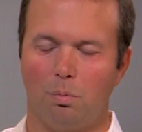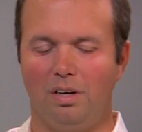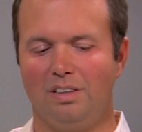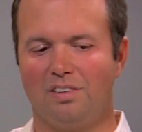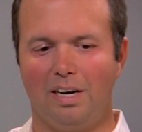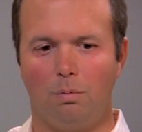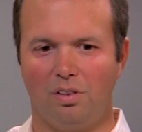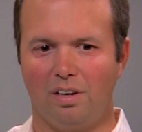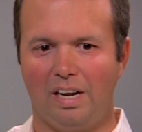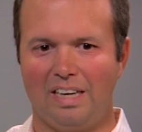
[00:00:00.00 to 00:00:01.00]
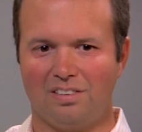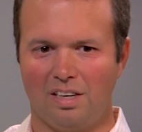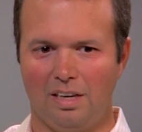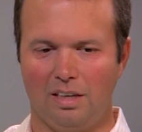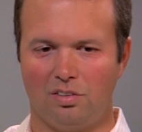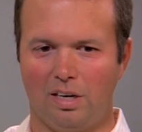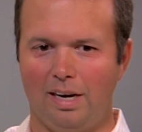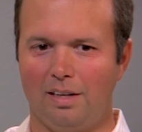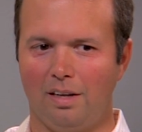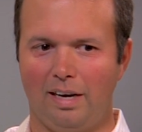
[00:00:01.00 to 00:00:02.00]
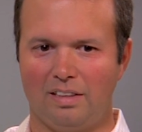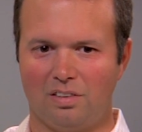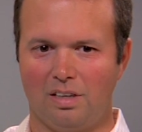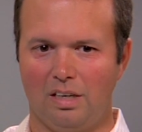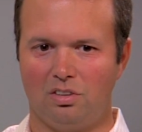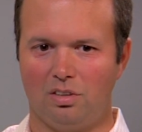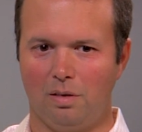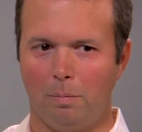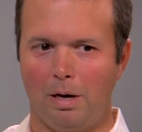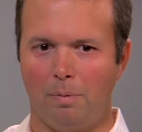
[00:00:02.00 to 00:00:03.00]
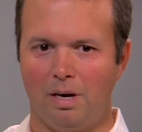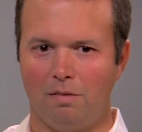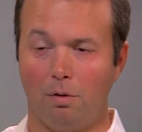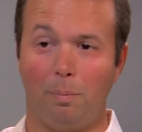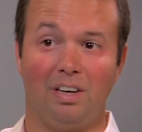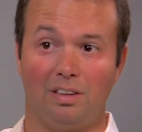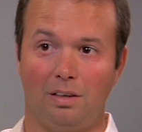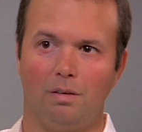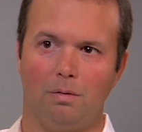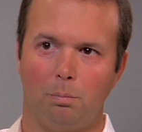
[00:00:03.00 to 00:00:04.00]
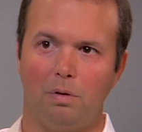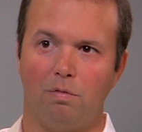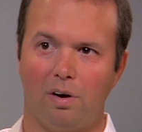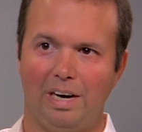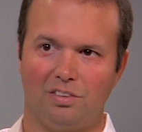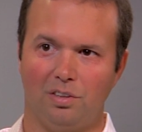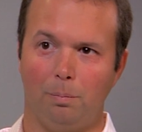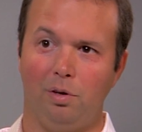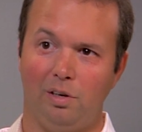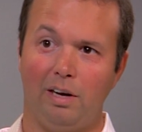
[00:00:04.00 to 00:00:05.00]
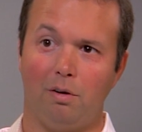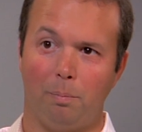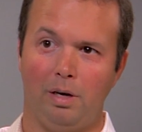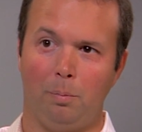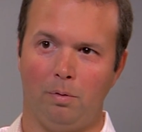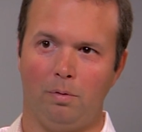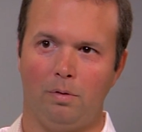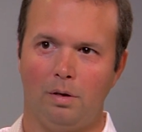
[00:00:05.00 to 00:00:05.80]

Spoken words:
Well, it's like with the last catch. I had the last catch in my mind for about a year before I actually put it down on paper.